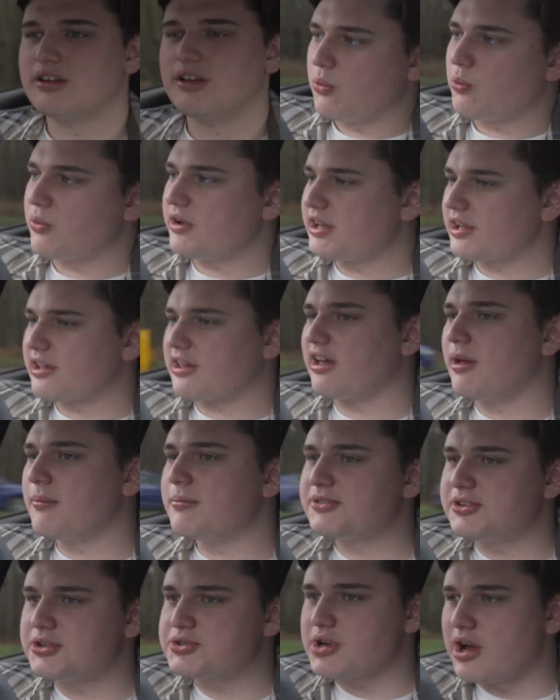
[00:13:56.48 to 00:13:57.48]
When it
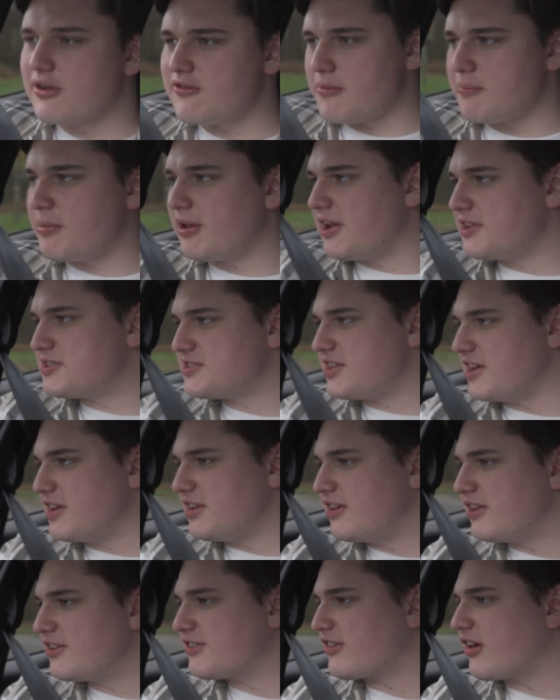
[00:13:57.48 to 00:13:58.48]
comes to drivability in
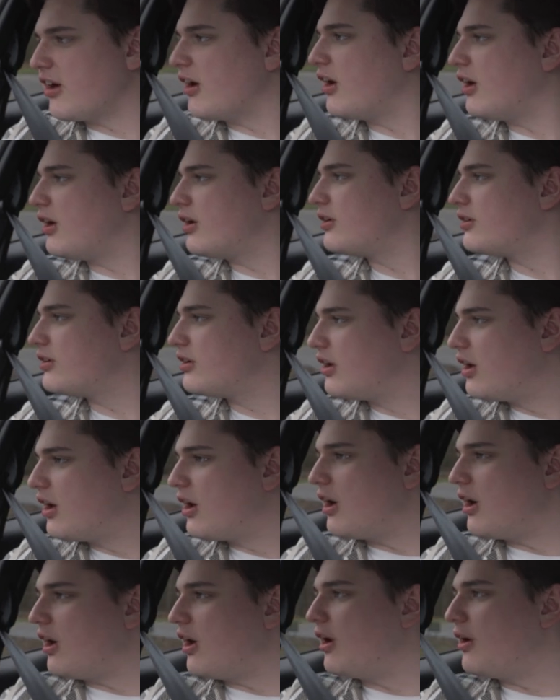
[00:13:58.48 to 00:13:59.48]
this car,
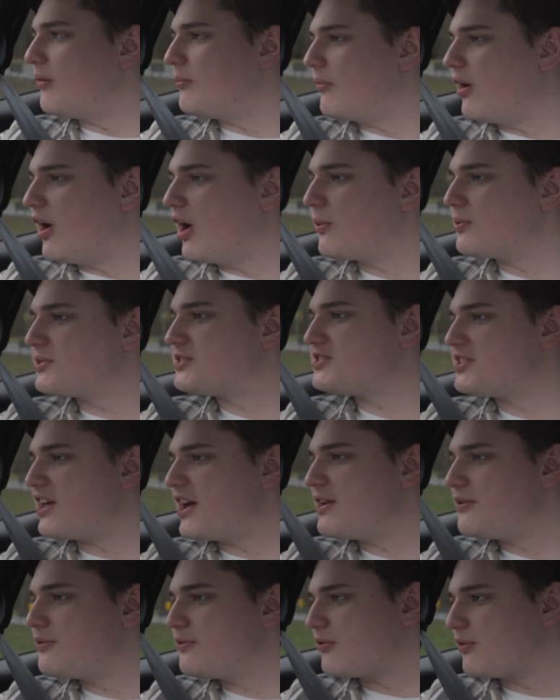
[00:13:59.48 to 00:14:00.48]
I would
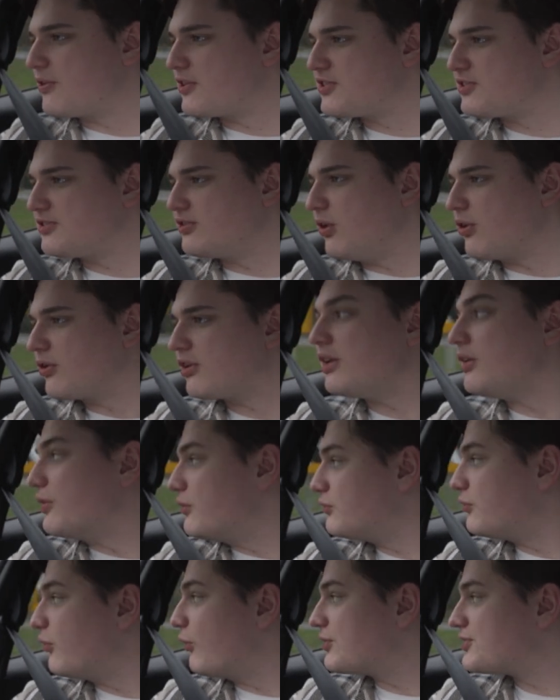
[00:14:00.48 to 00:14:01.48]
say for a stock little
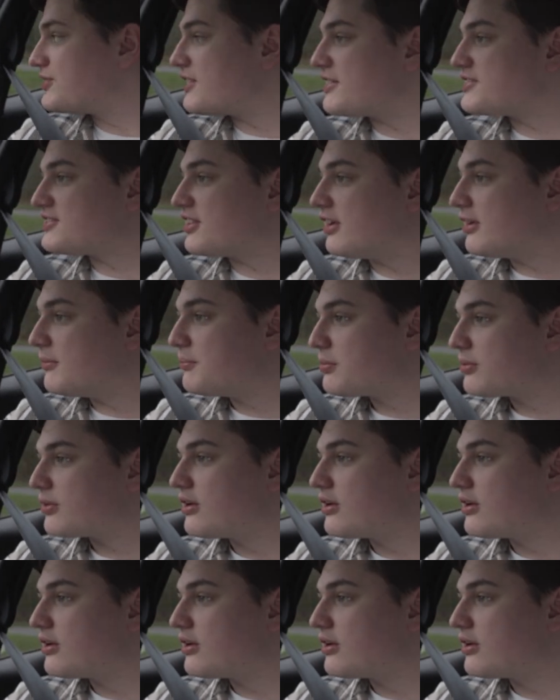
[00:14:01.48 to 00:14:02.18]
Ford setup,